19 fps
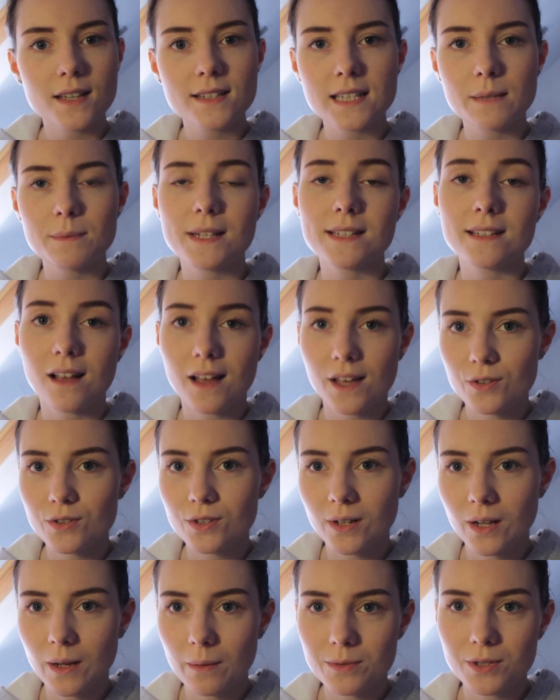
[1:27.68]
celebrities I used
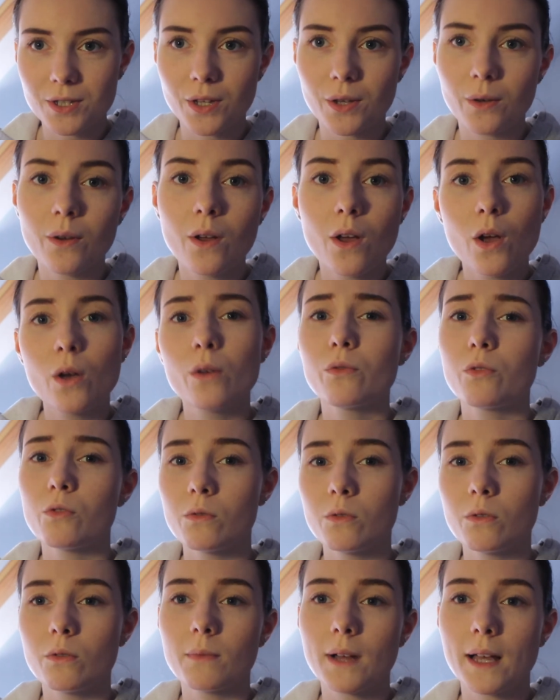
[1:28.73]
to look up to
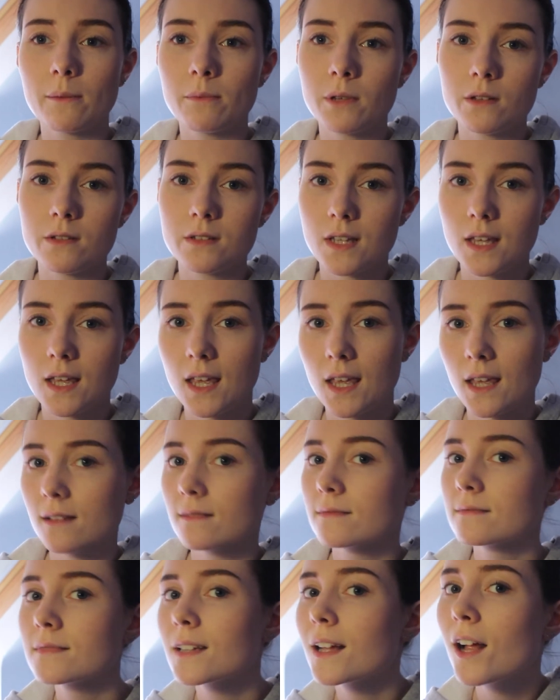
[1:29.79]
for my beauty
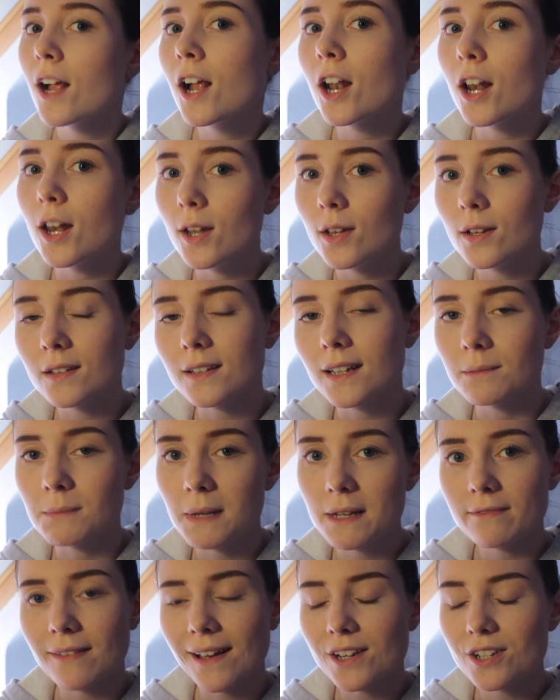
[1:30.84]
look and
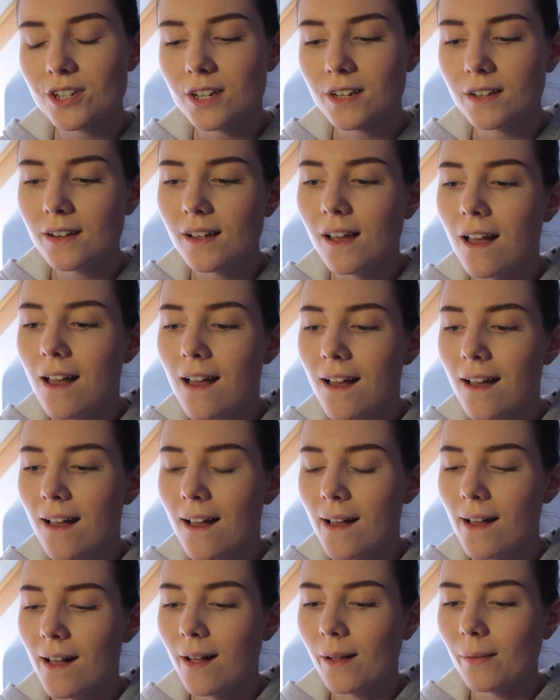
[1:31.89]
my fashion.
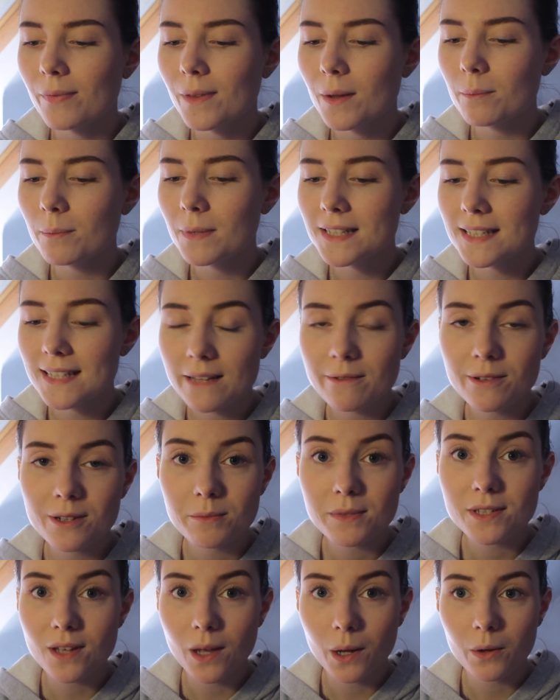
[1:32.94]
Um, but today I'm
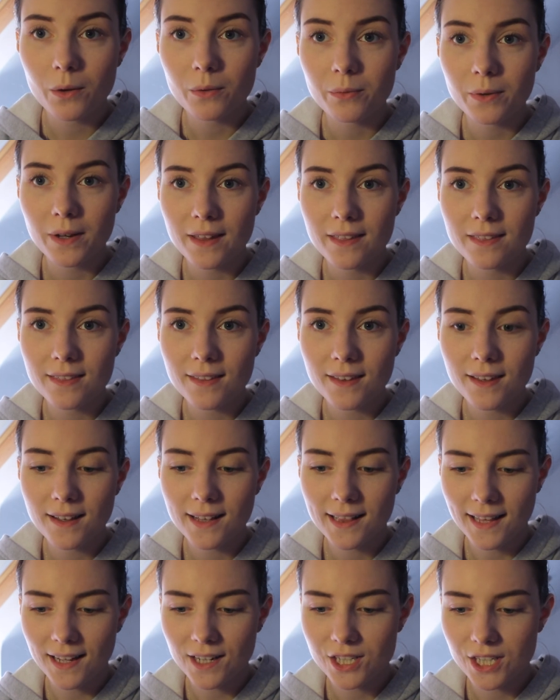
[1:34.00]
going to be starting off with a
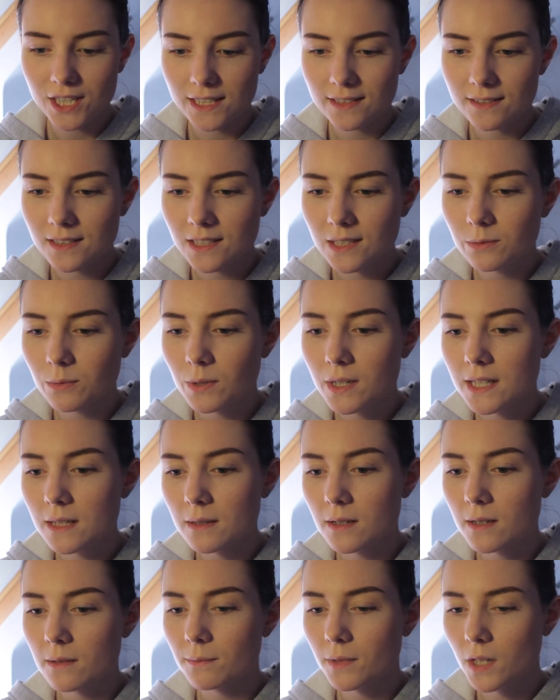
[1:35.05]
collection, one of
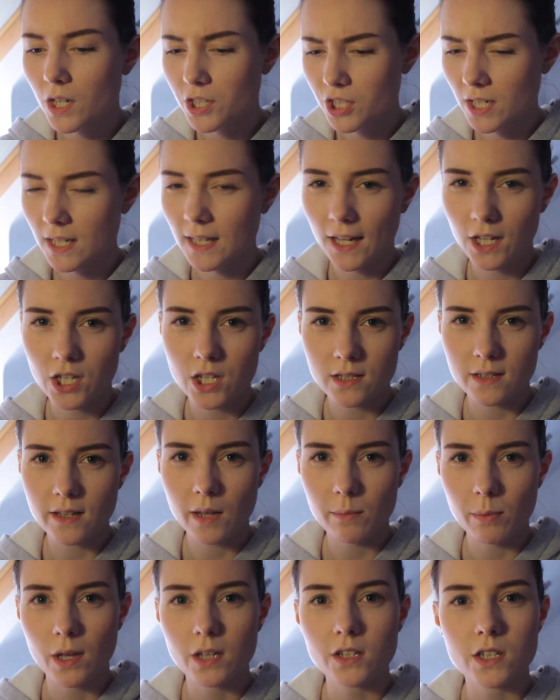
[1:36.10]
the larger collections that
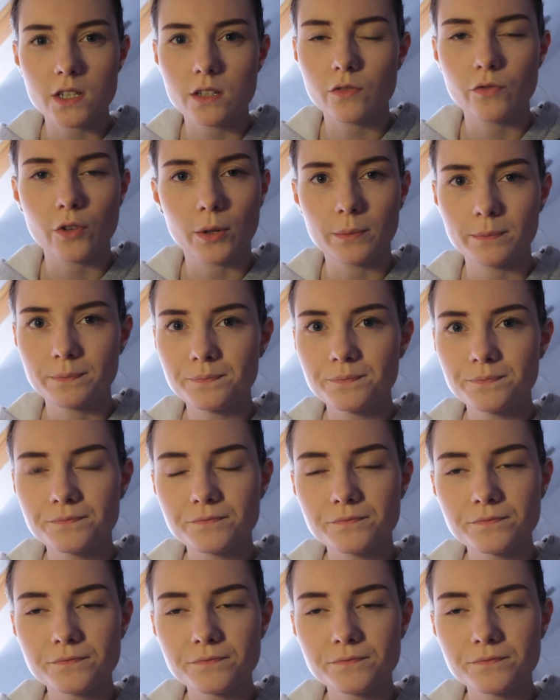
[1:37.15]
I purchased from